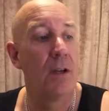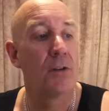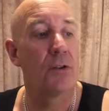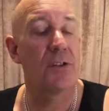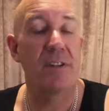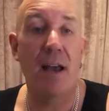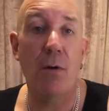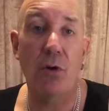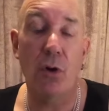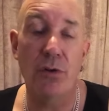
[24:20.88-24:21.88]
Just now
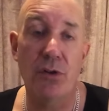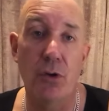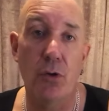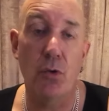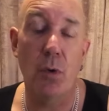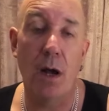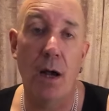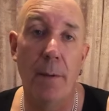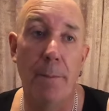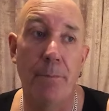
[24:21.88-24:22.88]
got to
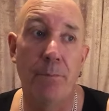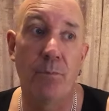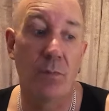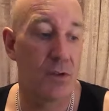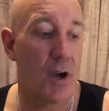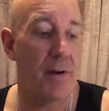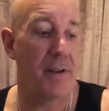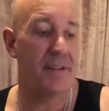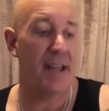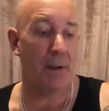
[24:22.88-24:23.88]
turn
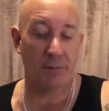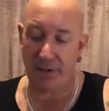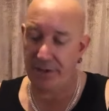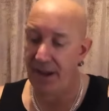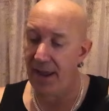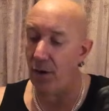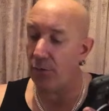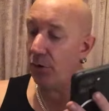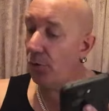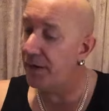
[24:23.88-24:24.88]
it down. So now
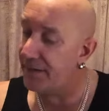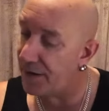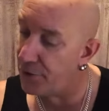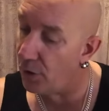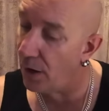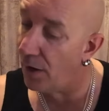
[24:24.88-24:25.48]
on here, Nana, you've got